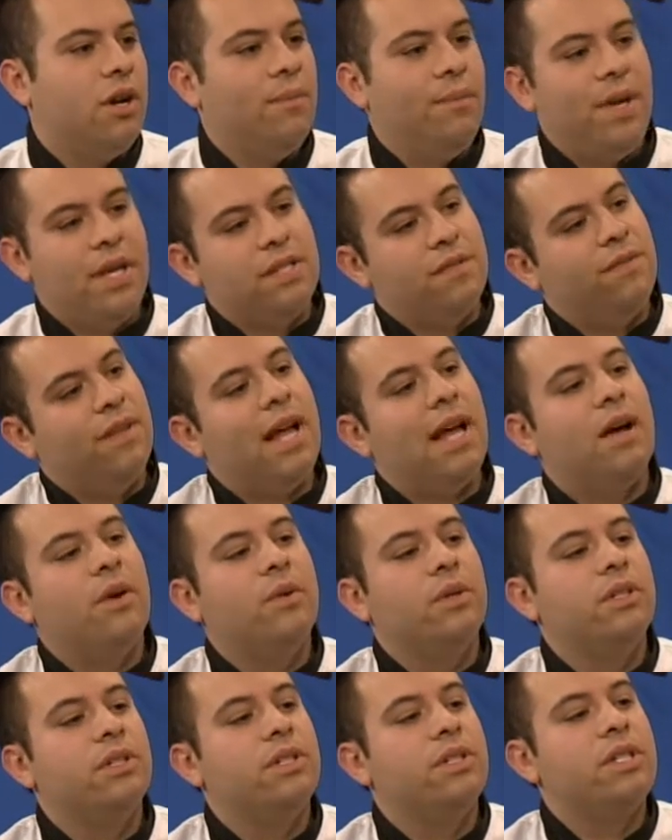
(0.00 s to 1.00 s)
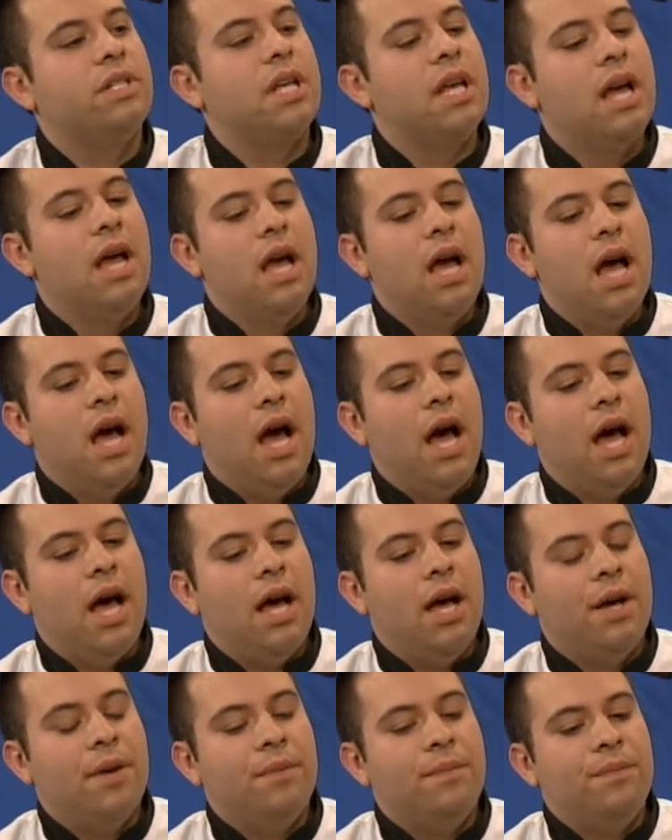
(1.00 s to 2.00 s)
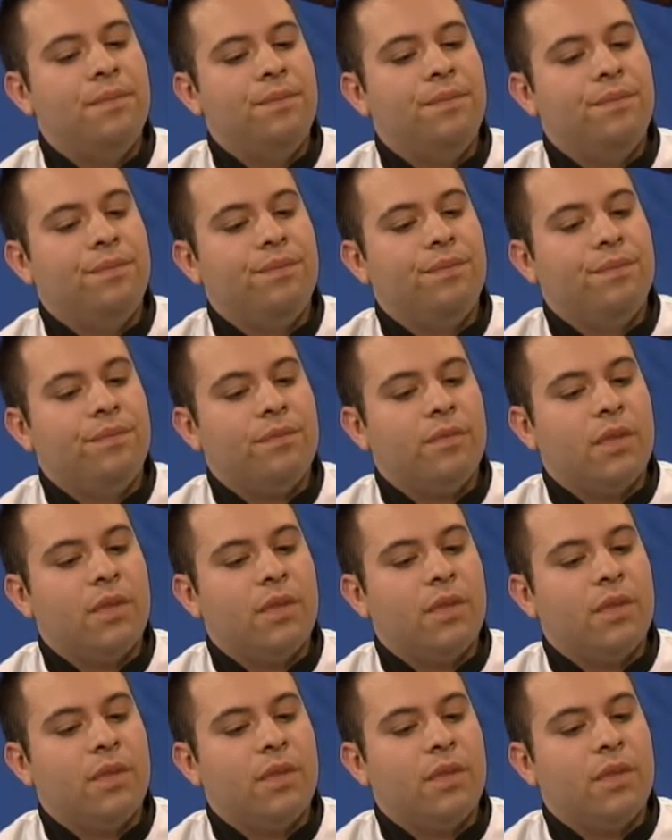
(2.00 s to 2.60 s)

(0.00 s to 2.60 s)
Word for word: or gum paste flowers. Um,